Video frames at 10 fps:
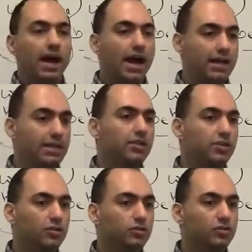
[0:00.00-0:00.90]
I need
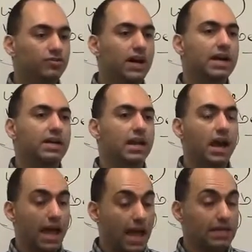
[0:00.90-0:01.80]
you to find,
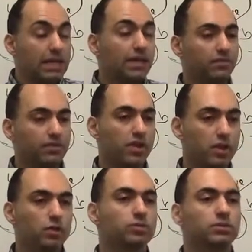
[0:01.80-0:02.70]
I need it for
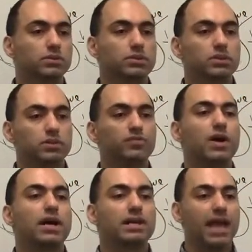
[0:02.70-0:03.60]
you to
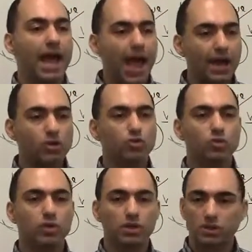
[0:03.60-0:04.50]
find
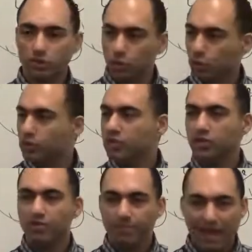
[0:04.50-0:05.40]
actual
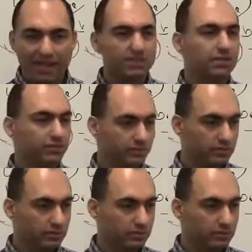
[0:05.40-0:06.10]
usage of passive